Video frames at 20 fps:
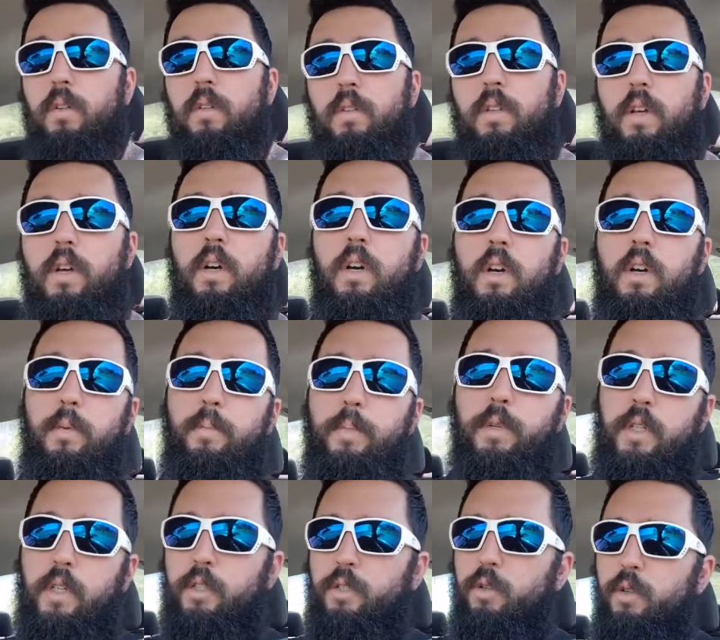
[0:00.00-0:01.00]
the
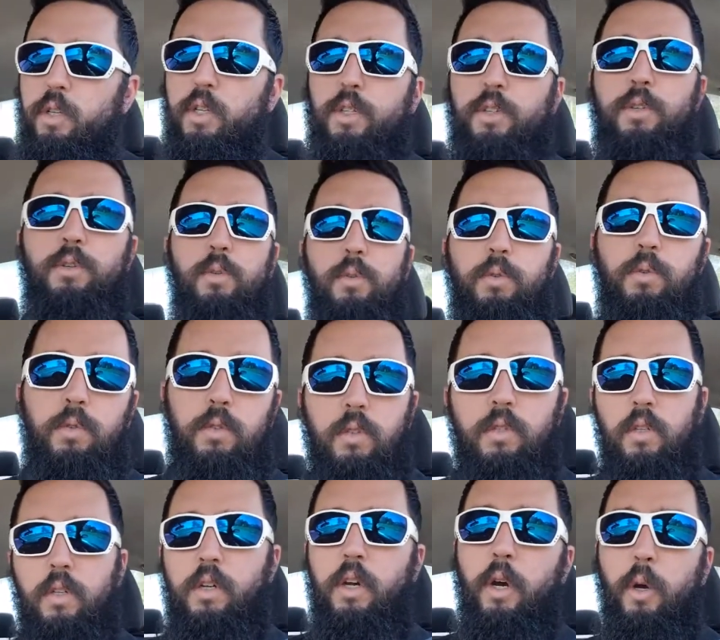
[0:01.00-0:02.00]
potential issues
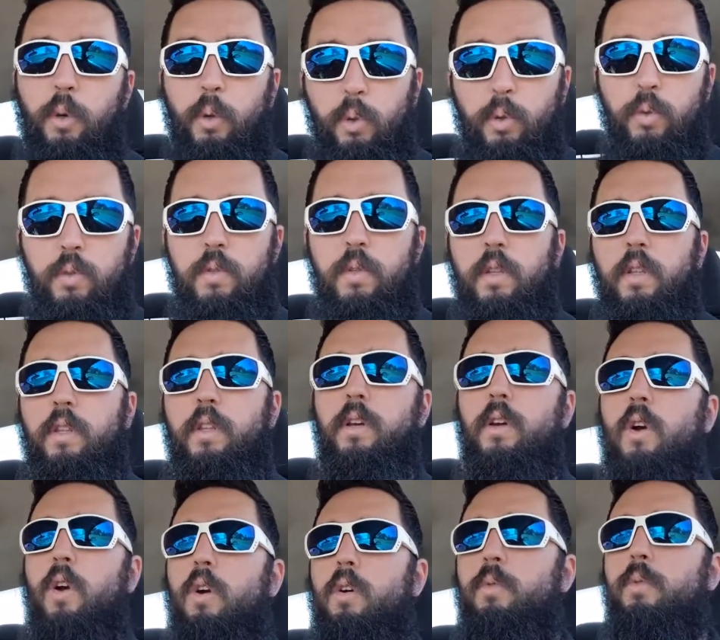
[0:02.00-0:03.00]
and codes that the
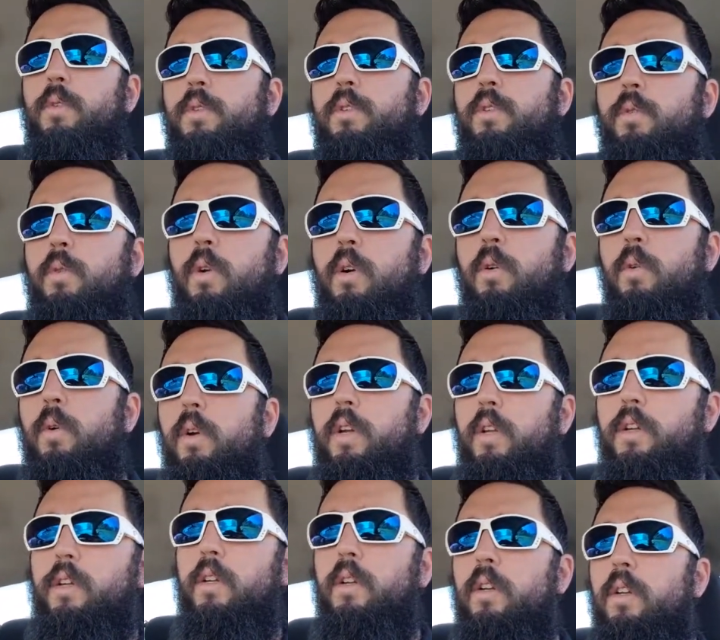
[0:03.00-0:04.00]
car was
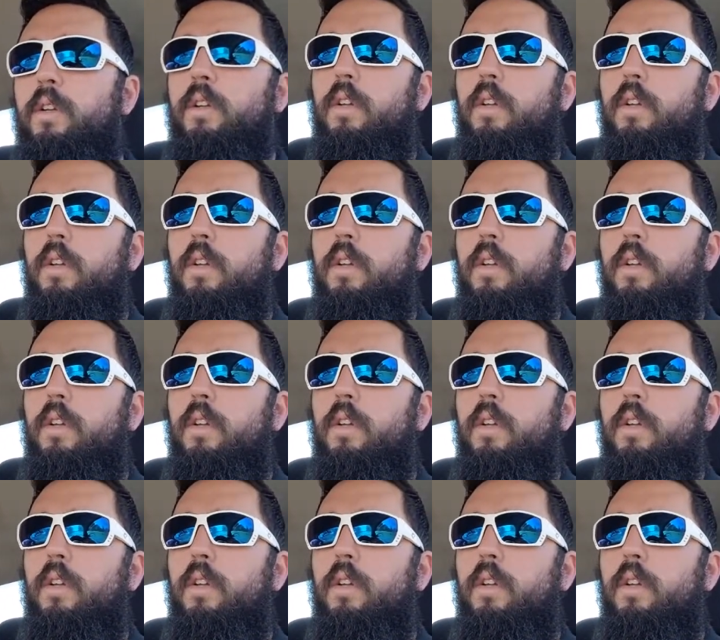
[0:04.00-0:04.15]
throwing